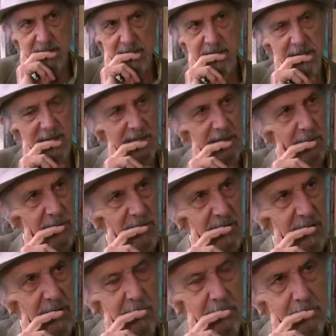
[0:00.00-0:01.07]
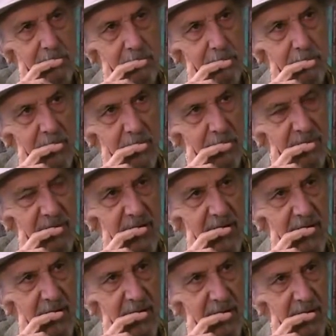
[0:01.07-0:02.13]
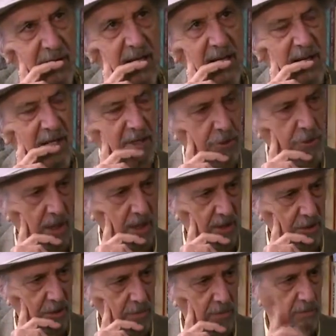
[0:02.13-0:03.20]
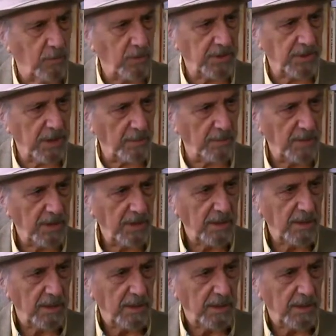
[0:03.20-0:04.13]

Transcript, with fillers: I think there was. I don't know if I had a, I think I had a truck too one time.